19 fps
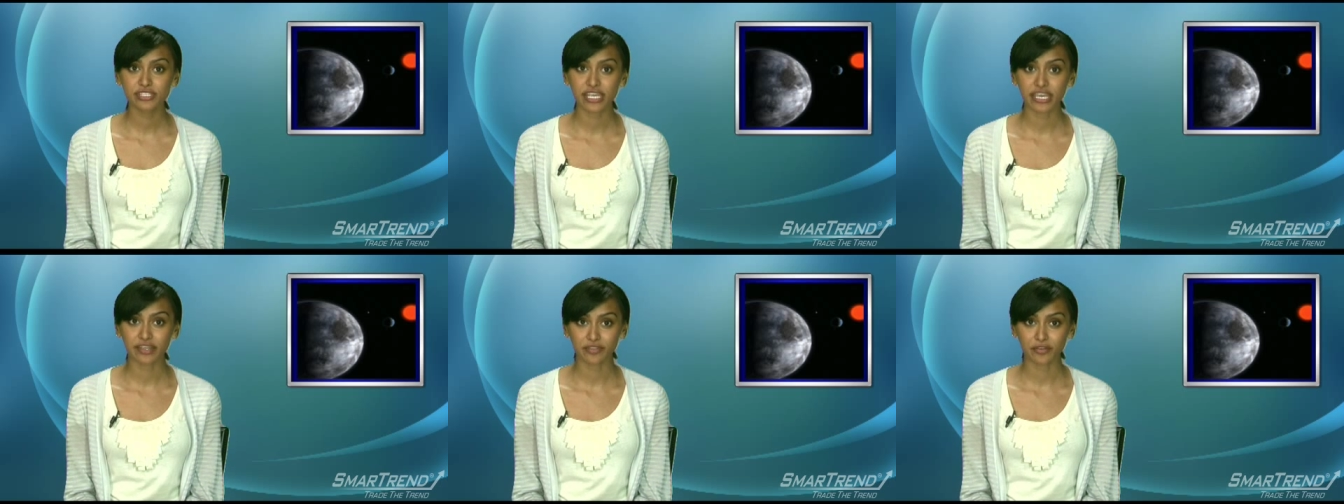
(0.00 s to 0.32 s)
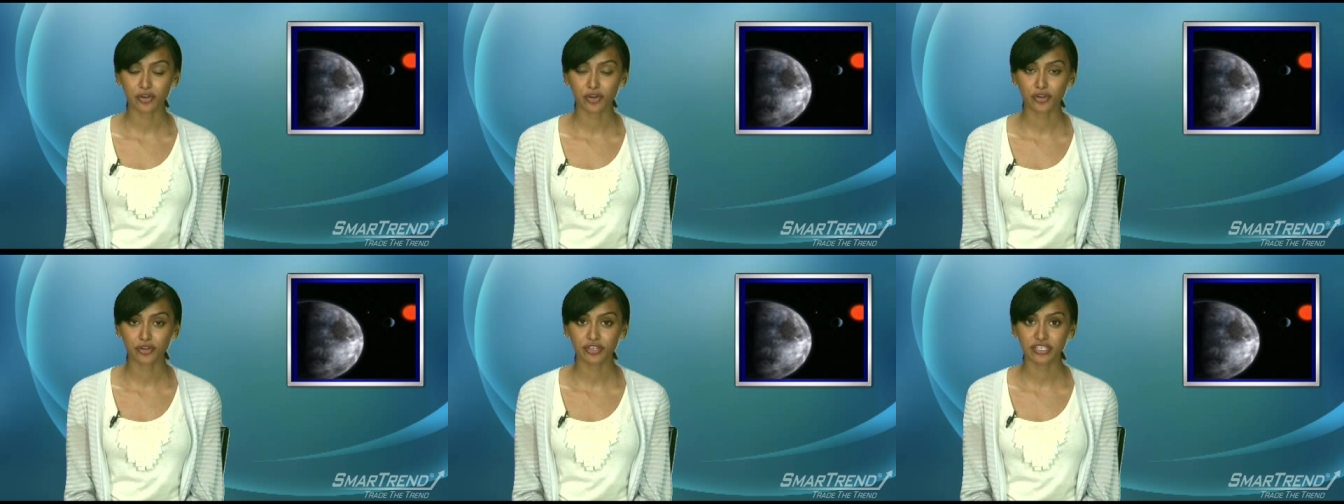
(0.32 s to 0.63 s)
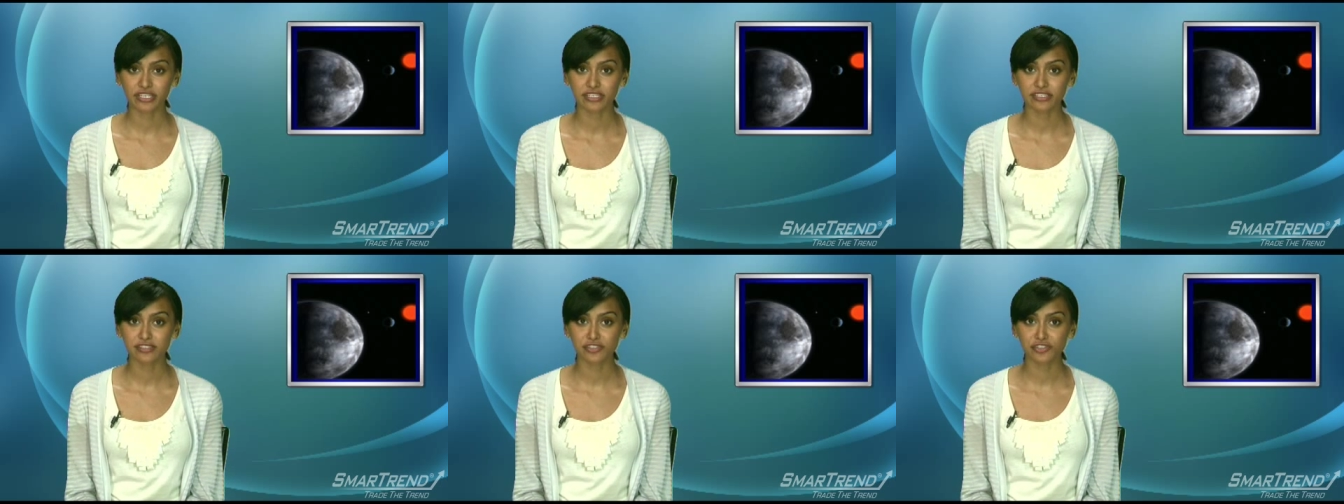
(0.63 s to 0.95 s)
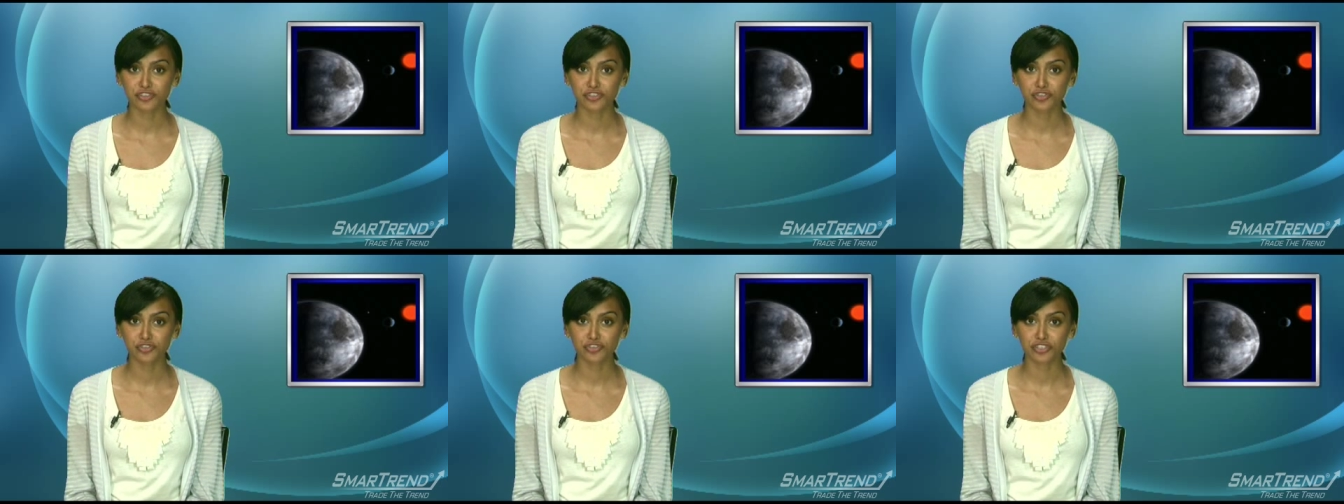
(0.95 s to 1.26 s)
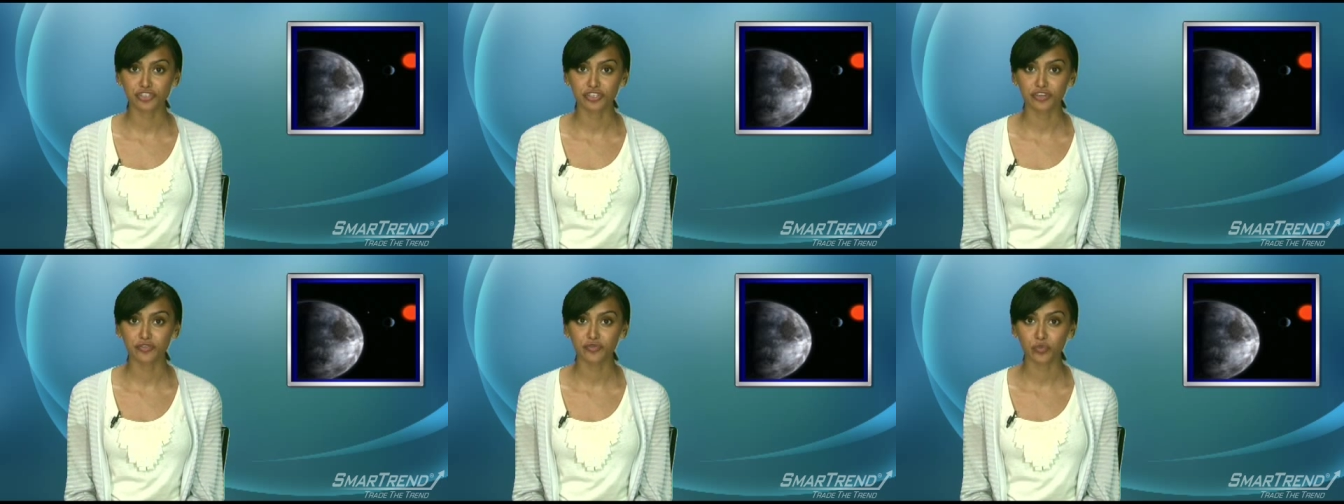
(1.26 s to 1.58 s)
and the Carnegie
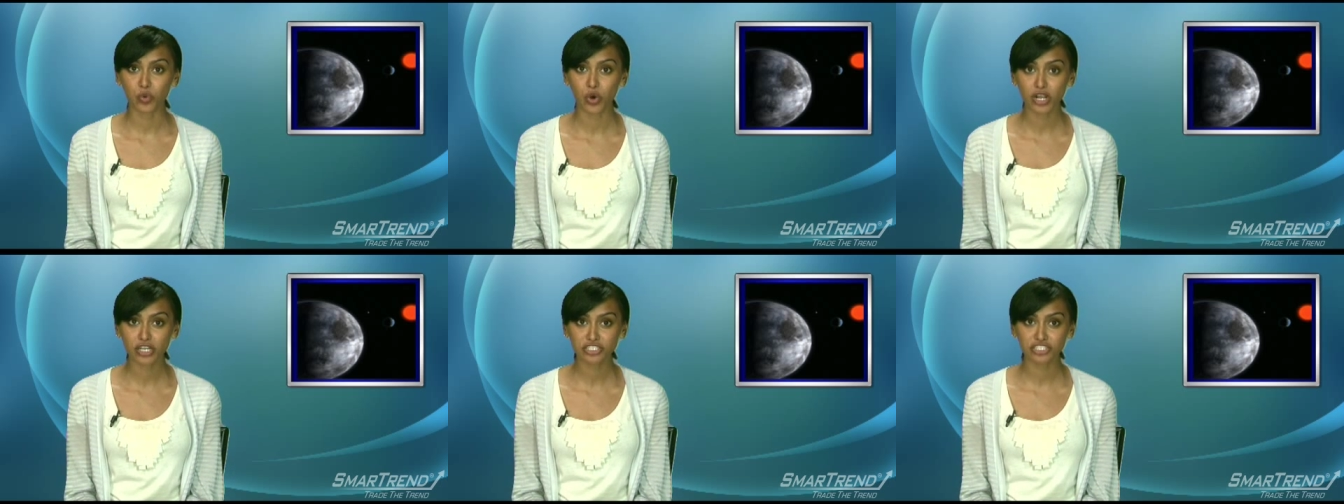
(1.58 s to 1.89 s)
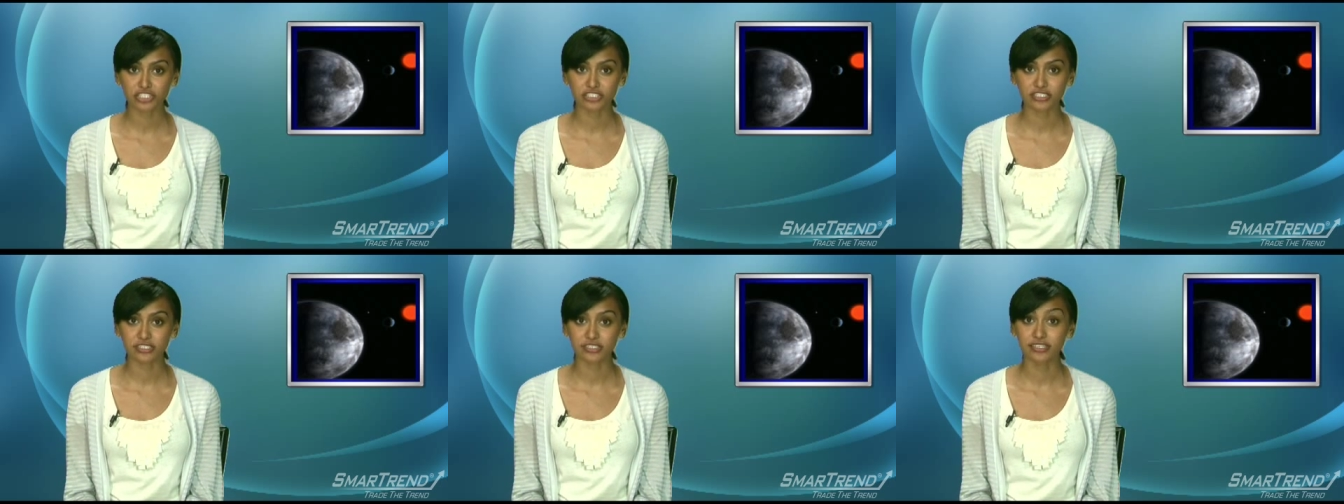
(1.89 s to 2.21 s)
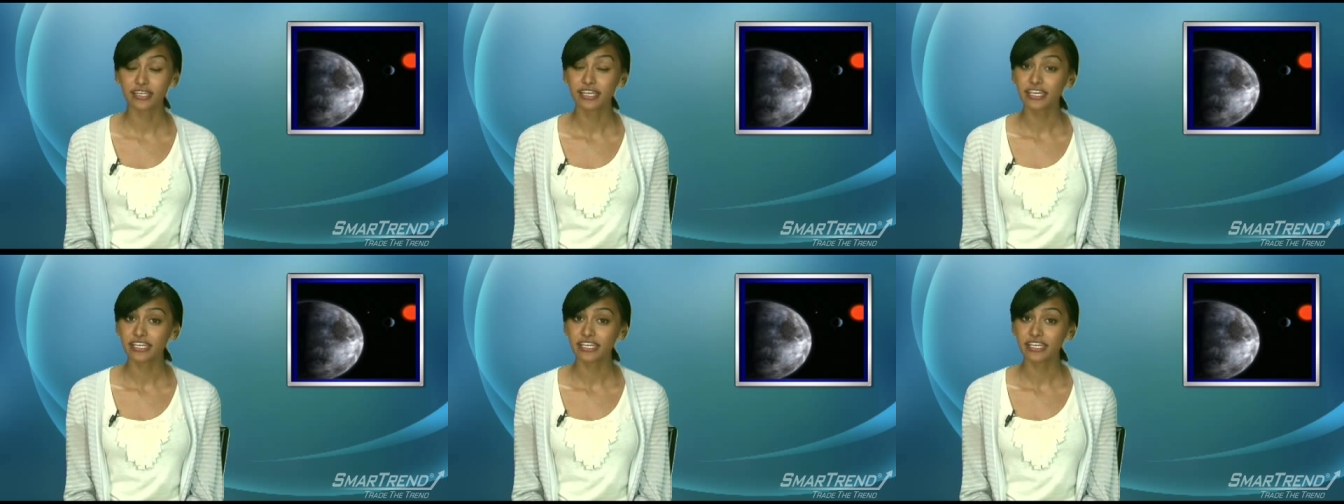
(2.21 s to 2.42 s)
Institution of Washington,